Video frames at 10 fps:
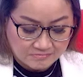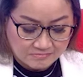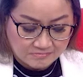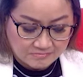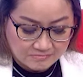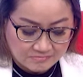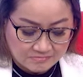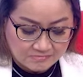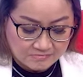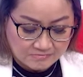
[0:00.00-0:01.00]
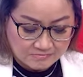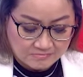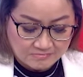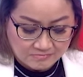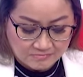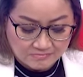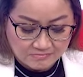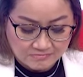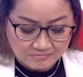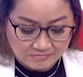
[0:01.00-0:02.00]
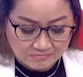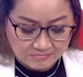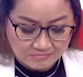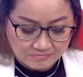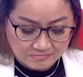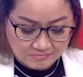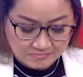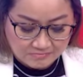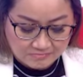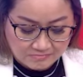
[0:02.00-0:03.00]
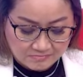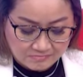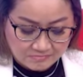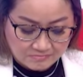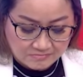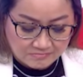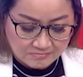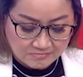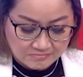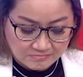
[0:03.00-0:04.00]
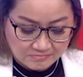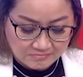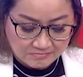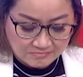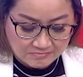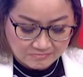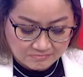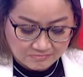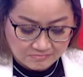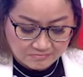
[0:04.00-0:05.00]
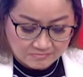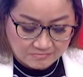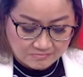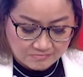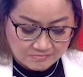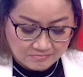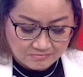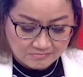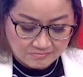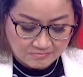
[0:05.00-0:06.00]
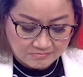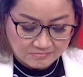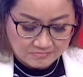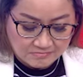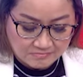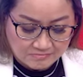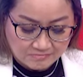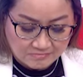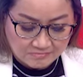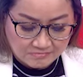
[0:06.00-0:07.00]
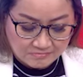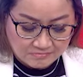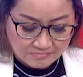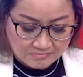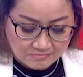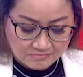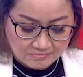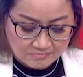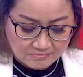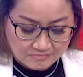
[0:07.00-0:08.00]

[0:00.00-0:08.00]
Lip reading: The person shown says nothing.